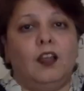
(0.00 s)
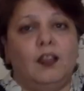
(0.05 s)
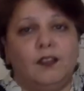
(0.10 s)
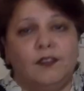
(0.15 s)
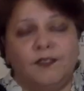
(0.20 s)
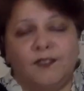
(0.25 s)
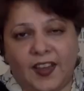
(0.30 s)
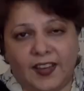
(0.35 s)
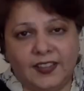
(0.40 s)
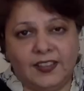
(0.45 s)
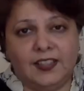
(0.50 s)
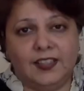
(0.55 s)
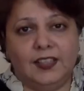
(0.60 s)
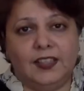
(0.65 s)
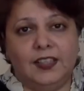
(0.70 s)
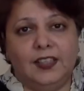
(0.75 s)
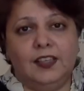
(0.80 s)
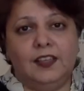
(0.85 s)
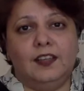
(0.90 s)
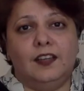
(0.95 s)

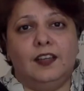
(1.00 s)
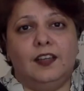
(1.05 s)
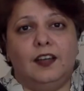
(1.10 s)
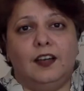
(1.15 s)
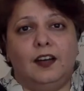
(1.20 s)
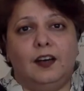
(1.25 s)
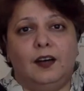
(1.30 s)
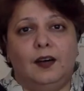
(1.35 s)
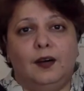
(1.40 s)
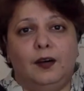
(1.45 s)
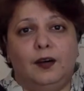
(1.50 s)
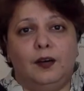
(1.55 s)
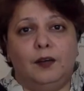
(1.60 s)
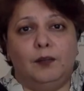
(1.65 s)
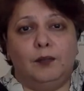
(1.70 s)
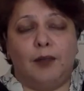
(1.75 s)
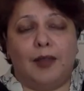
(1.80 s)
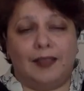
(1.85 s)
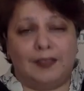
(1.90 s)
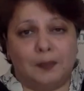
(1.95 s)
Finally,
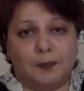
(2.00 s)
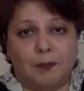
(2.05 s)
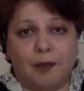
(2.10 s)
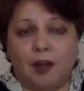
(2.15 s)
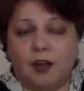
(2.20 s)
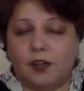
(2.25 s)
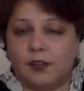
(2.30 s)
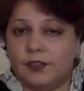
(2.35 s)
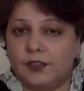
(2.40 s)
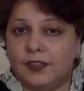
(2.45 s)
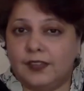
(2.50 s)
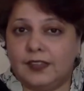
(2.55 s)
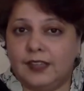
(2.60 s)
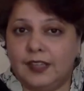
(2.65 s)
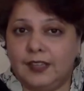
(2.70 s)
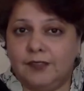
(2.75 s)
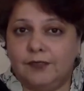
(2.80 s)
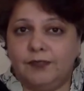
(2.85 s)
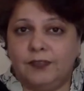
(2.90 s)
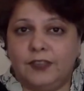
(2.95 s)
as a part of the
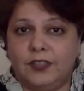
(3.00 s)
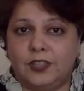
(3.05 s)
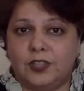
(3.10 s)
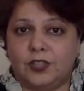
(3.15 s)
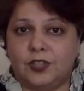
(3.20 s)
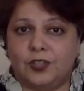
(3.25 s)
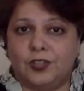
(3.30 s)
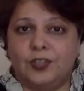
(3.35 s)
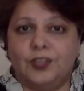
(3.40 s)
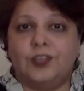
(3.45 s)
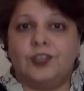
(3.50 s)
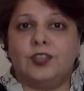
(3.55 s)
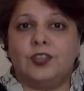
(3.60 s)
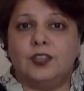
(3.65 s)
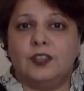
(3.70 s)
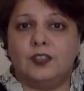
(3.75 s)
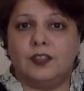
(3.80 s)
scheme features,